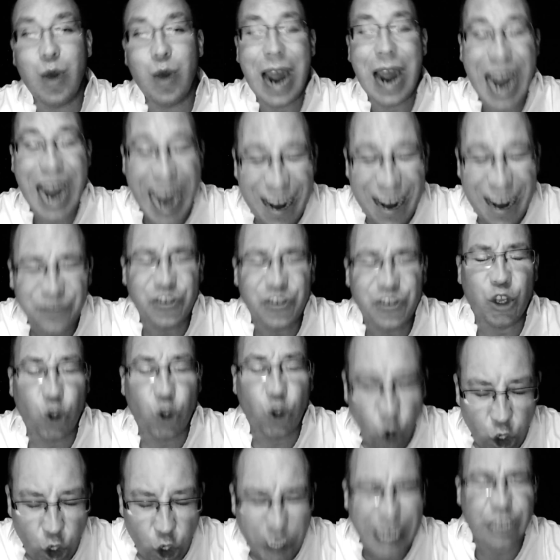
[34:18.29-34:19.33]
You have to
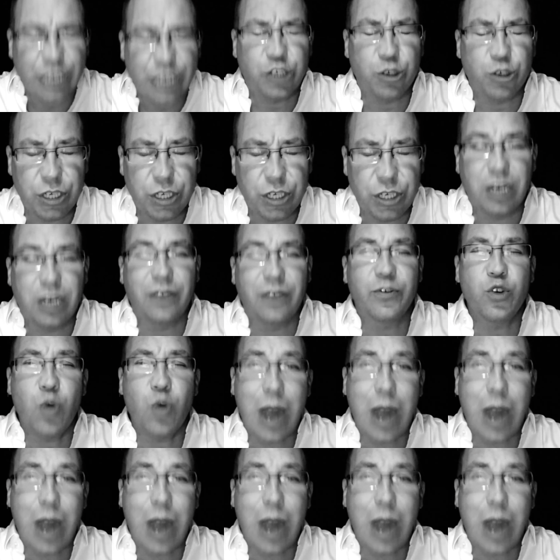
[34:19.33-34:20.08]
look at yourself.